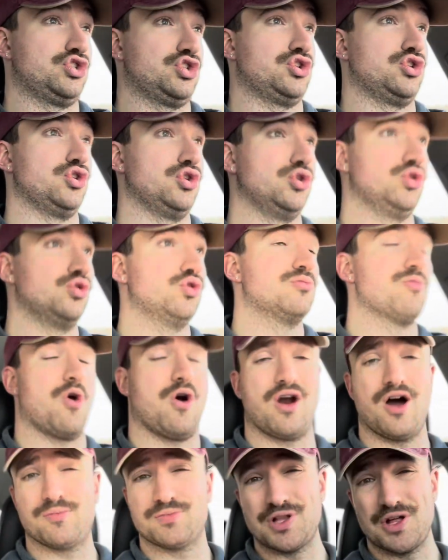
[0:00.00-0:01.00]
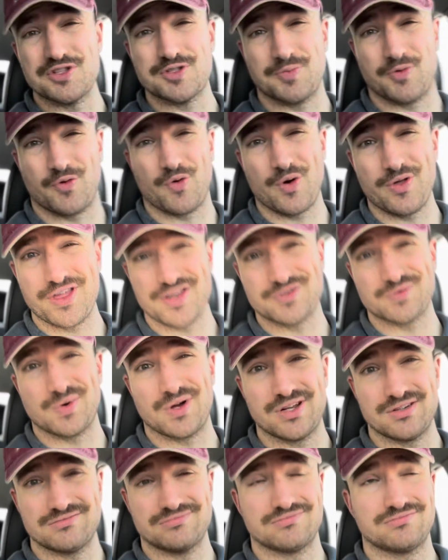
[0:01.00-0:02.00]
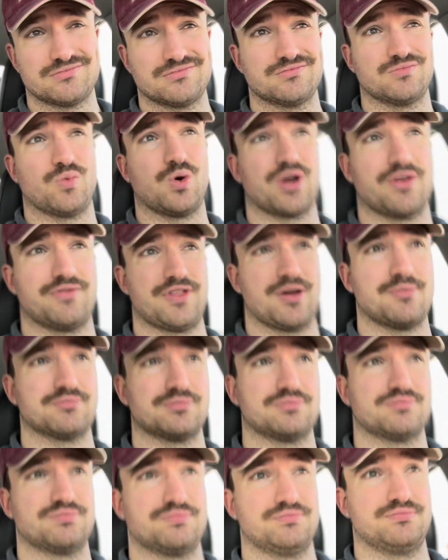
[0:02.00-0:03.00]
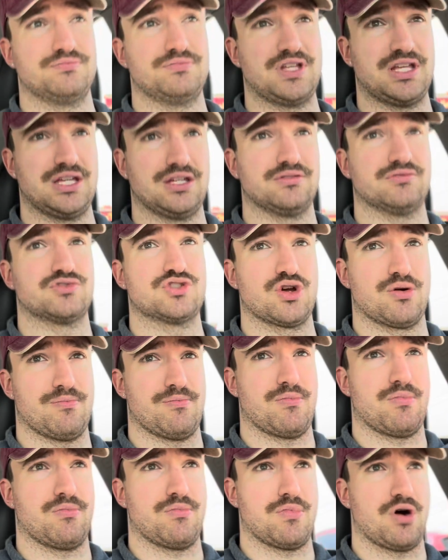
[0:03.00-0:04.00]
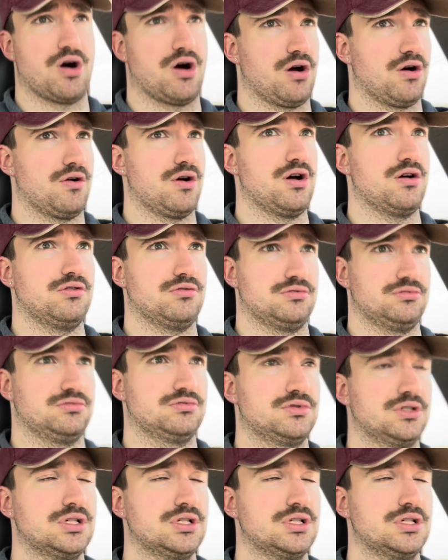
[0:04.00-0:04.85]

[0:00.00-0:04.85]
2 more uploads before this one. One of them being tomorrow.